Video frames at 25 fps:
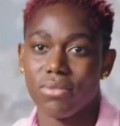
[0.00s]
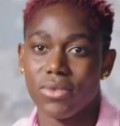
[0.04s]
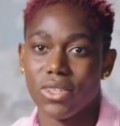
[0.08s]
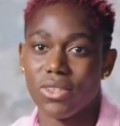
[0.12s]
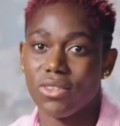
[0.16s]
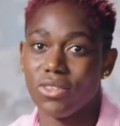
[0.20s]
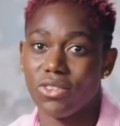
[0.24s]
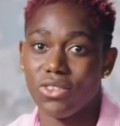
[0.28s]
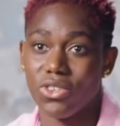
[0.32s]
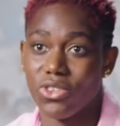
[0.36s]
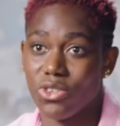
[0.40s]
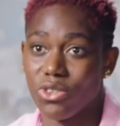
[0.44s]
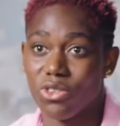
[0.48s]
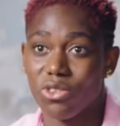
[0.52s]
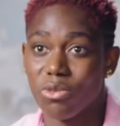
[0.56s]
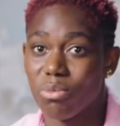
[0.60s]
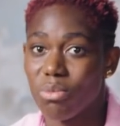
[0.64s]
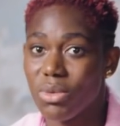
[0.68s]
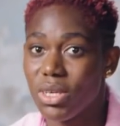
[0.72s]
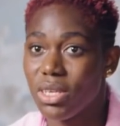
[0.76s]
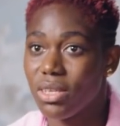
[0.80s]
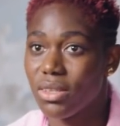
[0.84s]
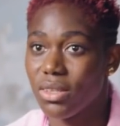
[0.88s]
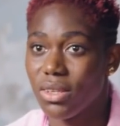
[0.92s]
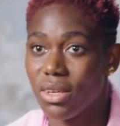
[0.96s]
This is just
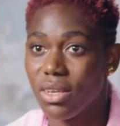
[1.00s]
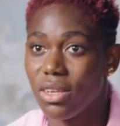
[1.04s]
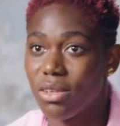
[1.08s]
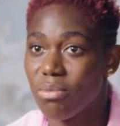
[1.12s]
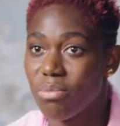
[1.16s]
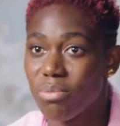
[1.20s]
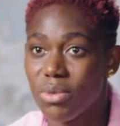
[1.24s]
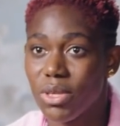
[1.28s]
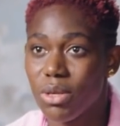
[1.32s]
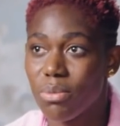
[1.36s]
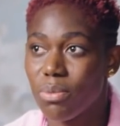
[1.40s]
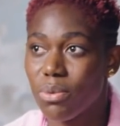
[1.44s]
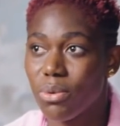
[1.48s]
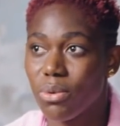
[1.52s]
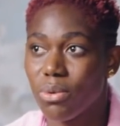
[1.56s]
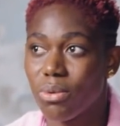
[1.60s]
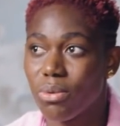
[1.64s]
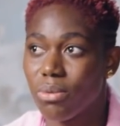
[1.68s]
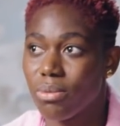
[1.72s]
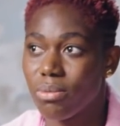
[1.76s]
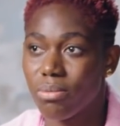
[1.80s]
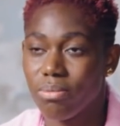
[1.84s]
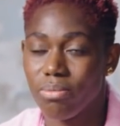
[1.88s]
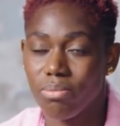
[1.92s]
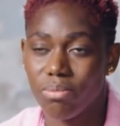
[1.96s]
me telling
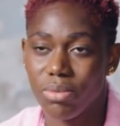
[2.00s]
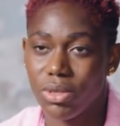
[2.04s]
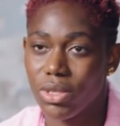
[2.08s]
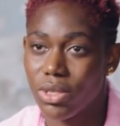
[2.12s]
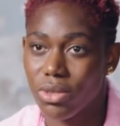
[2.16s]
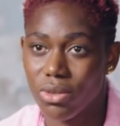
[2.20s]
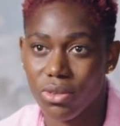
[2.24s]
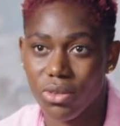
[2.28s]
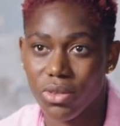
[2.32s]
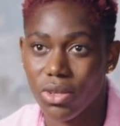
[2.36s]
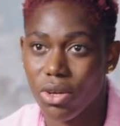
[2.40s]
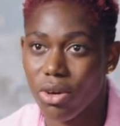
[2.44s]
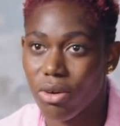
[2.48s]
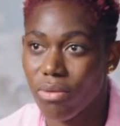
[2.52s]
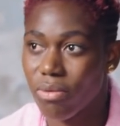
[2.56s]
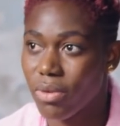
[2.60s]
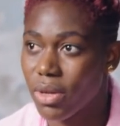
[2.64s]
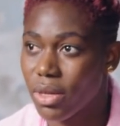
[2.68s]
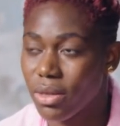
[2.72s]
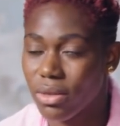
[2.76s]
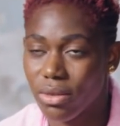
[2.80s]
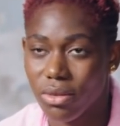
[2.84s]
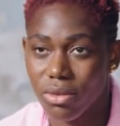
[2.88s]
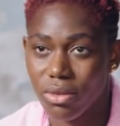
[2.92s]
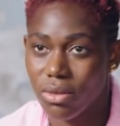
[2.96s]
people, be yourself
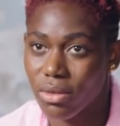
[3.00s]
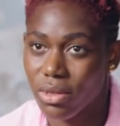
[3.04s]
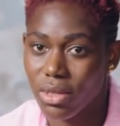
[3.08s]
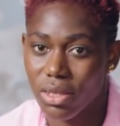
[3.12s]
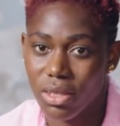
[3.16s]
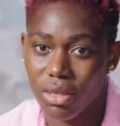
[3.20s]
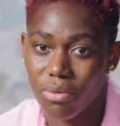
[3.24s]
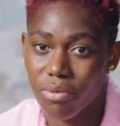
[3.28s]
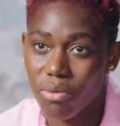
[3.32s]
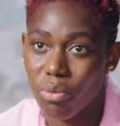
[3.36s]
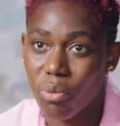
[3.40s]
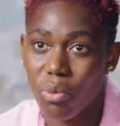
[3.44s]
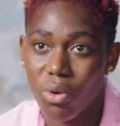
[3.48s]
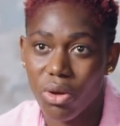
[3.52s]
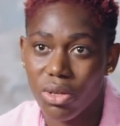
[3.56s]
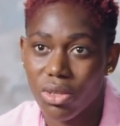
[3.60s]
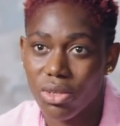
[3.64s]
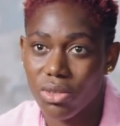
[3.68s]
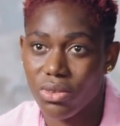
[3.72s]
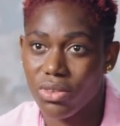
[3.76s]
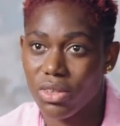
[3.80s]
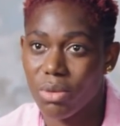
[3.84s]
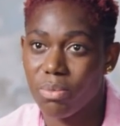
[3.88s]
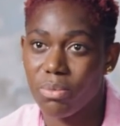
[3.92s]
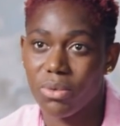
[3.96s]
and give
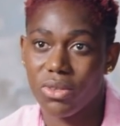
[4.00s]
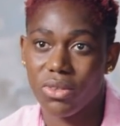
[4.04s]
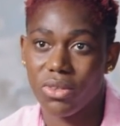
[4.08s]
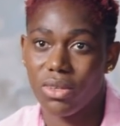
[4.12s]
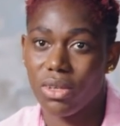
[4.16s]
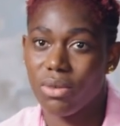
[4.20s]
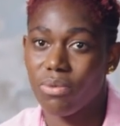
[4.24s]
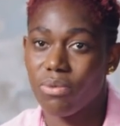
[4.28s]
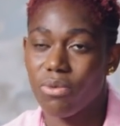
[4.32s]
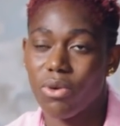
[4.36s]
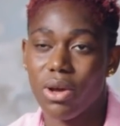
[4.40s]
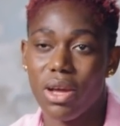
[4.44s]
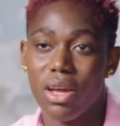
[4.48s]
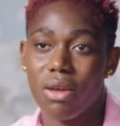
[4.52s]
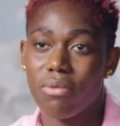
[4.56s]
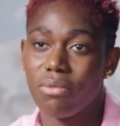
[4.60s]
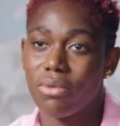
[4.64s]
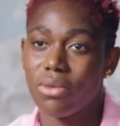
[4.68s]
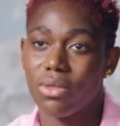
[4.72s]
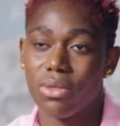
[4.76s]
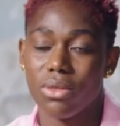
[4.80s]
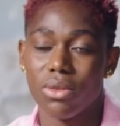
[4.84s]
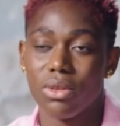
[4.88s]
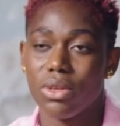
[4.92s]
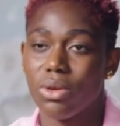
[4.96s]
100% for
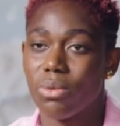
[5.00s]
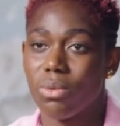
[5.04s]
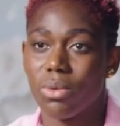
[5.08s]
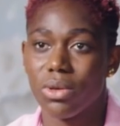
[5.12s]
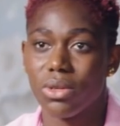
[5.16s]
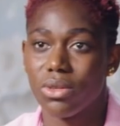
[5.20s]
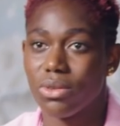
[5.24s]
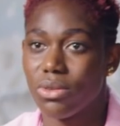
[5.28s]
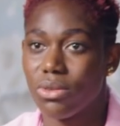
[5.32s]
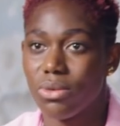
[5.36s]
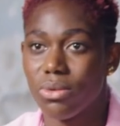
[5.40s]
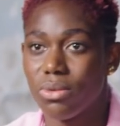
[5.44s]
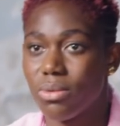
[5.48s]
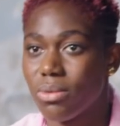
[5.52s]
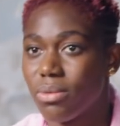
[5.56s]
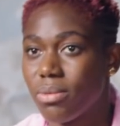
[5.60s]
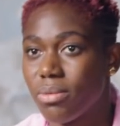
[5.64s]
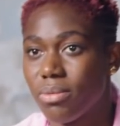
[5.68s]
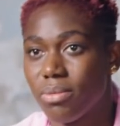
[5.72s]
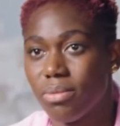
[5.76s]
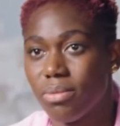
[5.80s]
everything you want to do.